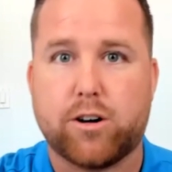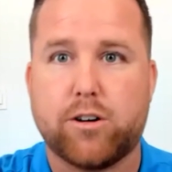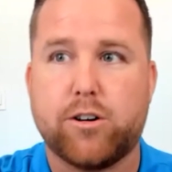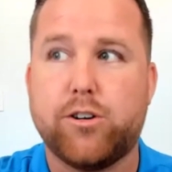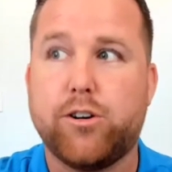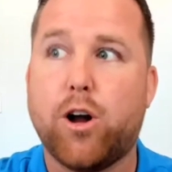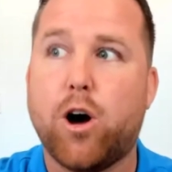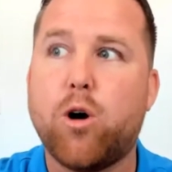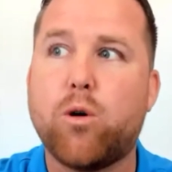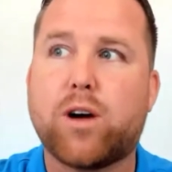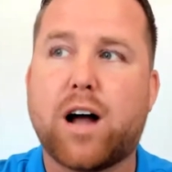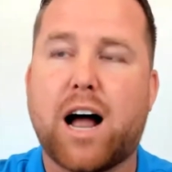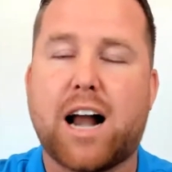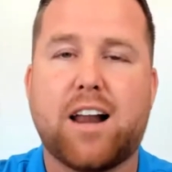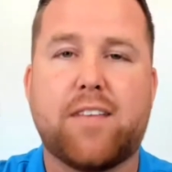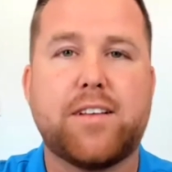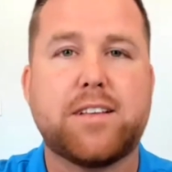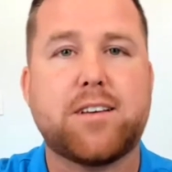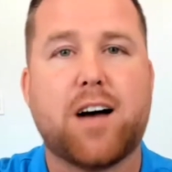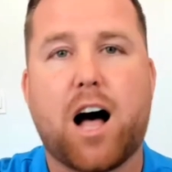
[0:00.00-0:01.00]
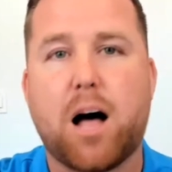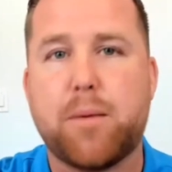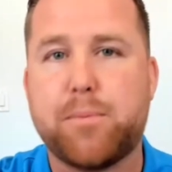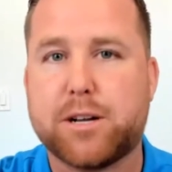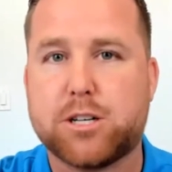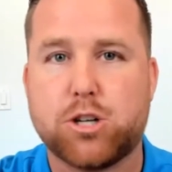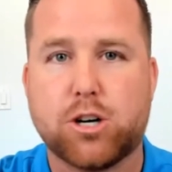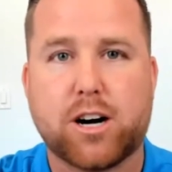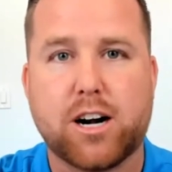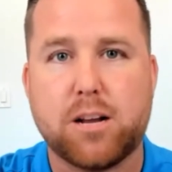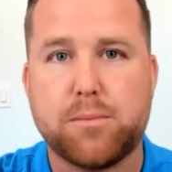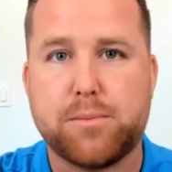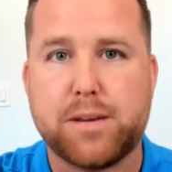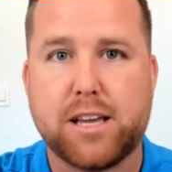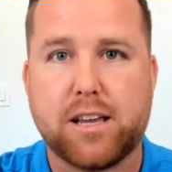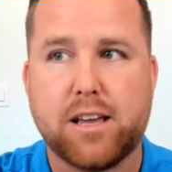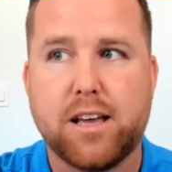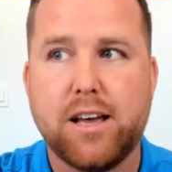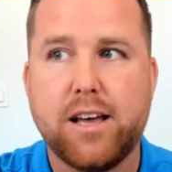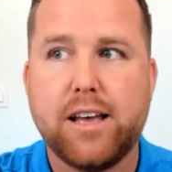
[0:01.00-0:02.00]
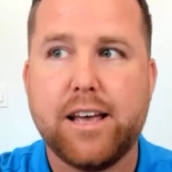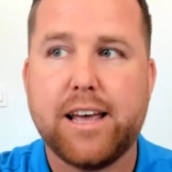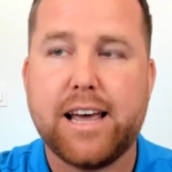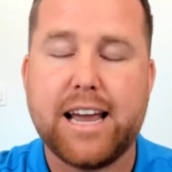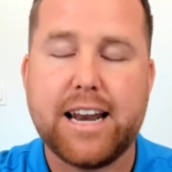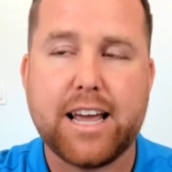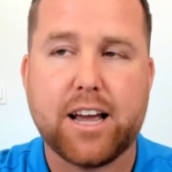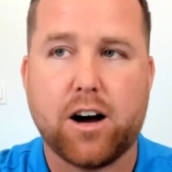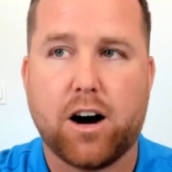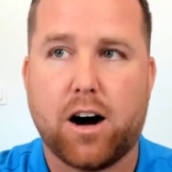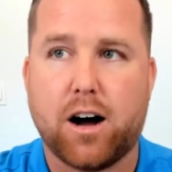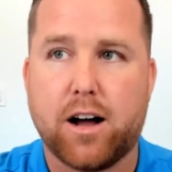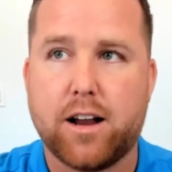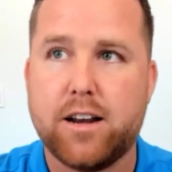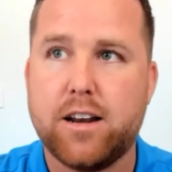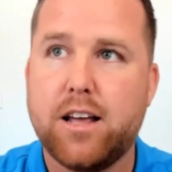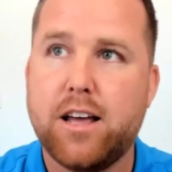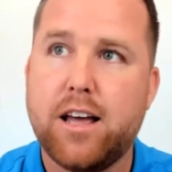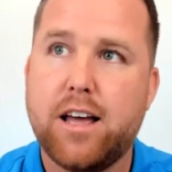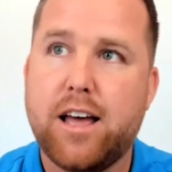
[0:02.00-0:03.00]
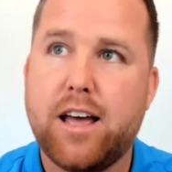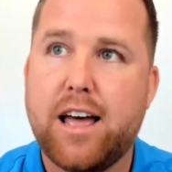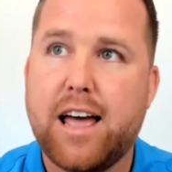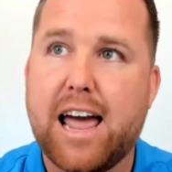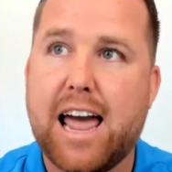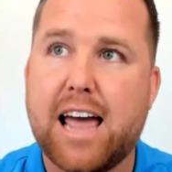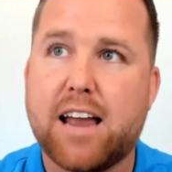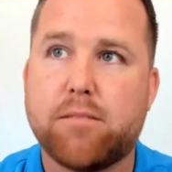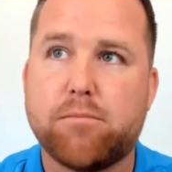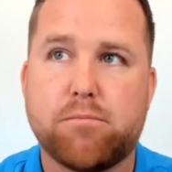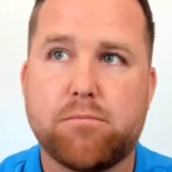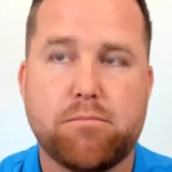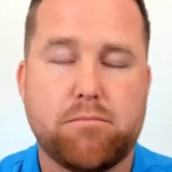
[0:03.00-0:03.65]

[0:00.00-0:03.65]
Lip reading: Know kind of the topics you're going to be hitting on. And